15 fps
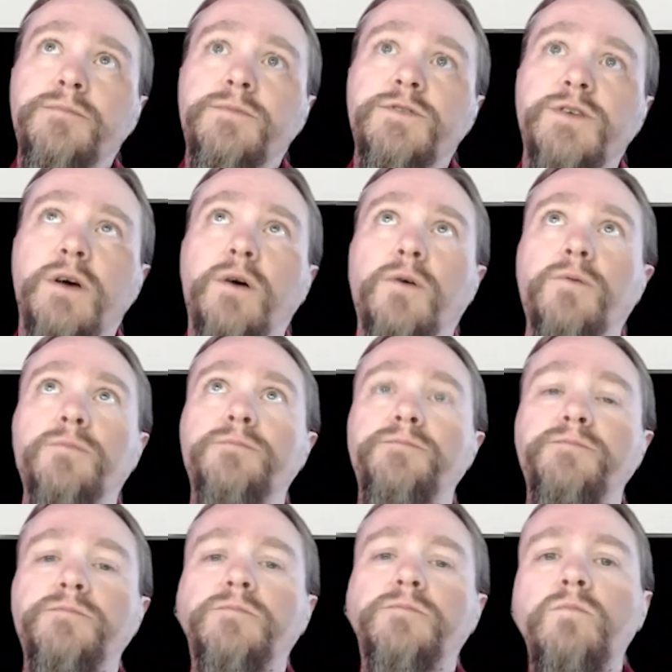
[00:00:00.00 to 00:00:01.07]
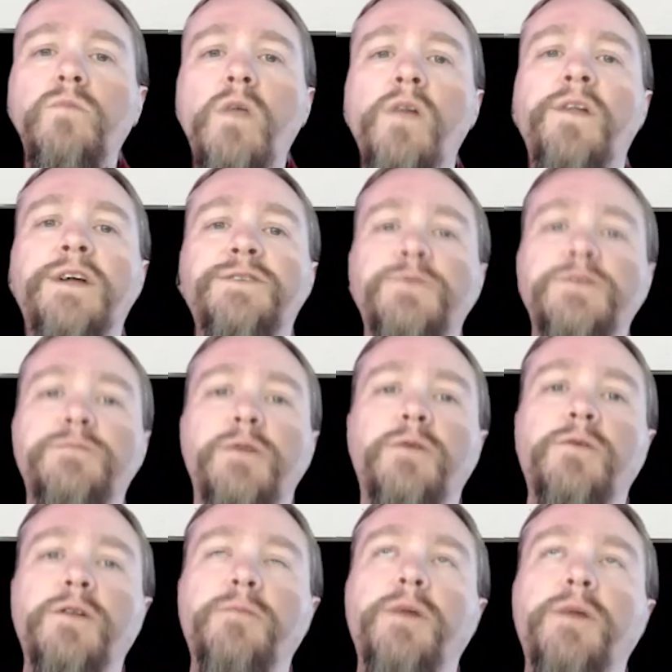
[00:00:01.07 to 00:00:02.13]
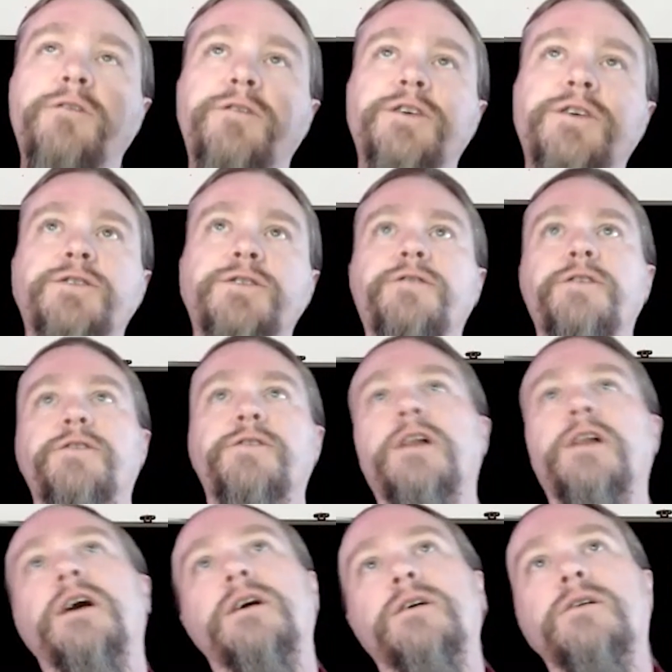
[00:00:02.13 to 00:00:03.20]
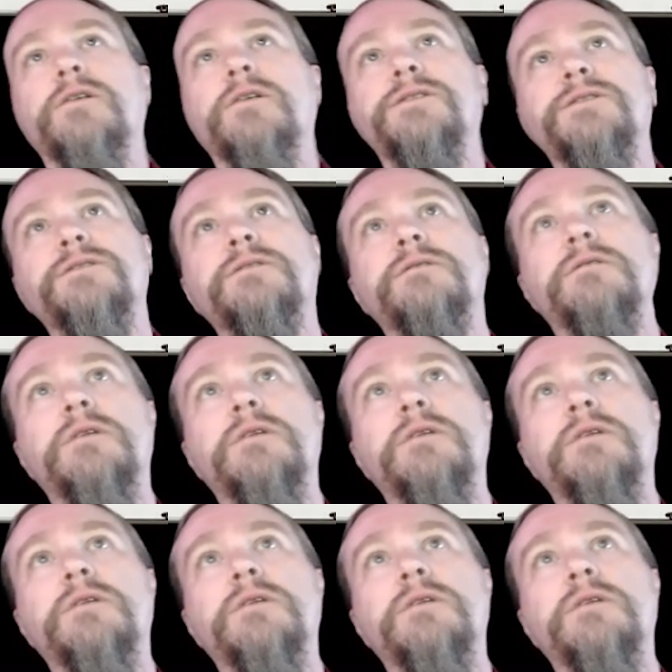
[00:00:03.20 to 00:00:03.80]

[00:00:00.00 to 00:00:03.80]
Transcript: So that's what's been really beneficial for ThreatLocker, is